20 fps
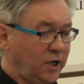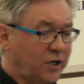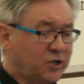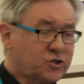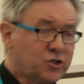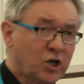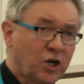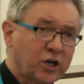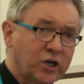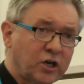
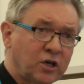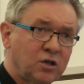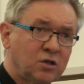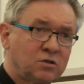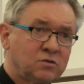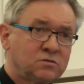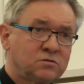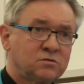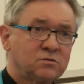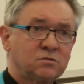Hitchhike.
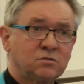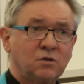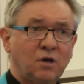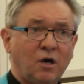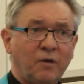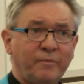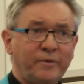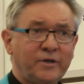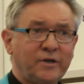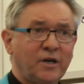
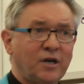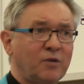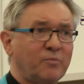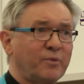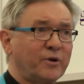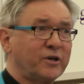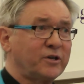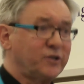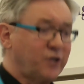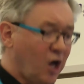I'll be there
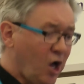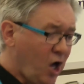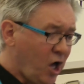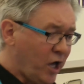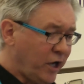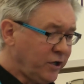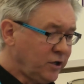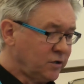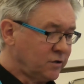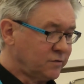by
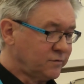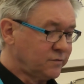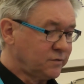dawn.